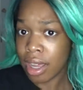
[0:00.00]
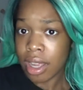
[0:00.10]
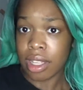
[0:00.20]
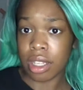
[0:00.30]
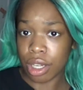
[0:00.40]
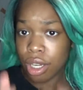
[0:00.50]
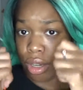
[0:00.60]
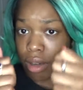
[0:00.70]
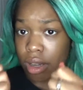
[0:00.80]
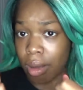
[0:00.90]

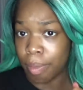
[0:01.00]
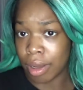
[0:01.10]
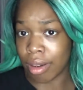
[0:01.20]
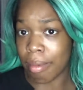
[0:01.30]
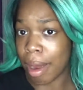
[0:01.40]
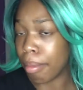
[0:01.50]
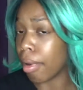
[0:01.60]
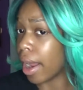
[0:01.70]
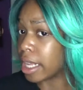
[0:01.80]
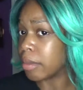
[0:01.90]
secured up under my
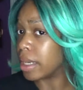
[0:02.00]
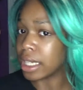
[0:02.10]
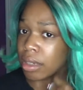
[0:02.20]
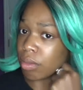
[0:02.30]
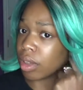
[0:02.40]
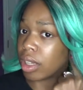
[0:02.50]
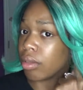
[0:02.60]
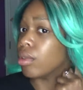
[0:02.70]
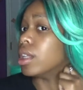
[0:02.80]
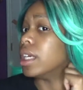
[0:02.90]
braids, because it really,
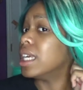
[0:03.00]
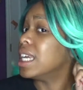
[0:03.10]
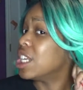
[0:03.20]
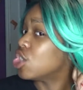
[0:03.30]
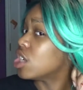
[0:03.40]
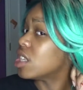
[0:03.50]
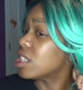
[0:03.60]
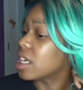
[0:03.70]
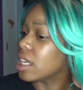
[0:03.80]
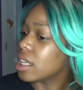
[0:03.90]
really itches
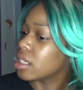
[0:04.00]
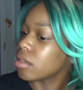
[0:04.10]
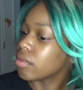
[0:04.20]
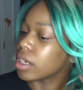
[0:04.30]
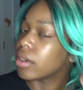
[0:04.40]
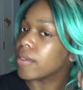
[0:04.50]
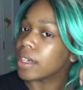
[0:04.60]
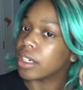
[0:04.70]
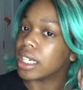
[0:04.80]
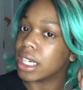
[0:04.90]
and it's very,
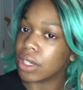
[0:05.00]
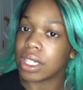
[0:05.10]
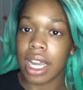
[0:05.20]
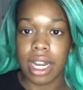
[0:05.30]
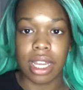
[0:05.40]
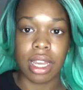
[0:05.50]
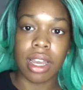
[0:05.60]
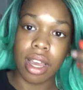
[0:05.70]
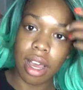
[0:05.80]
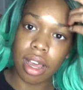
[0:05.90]
very irritating.
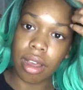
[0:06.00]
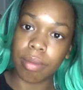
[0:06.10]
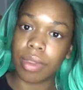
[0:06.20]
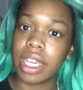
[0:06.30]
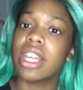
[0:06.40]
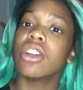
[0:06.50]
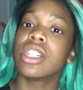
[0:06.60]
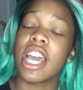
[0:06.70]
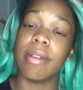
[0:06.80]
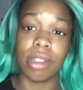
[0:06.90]
The ear
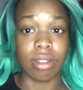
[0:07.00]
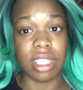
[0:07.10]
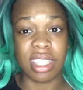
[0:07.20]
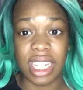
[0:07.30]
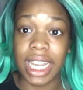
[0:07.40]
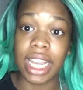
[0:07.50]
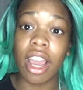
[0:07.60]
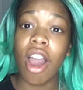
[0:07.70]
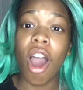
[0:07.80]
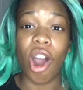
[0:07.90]
tabs on this thing
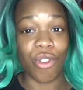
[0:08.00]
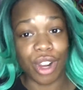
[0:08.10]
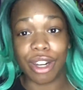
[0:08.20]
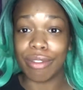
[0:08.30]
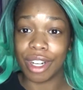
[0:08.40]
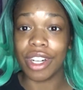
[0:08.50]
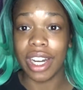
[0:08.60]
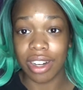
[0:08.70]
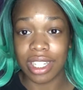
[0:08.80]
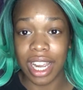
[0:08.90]
are very, very
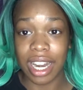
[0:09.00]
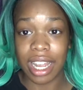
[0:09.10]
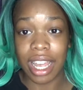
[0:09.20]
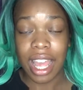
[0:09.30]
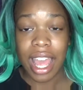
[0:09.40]
irritating.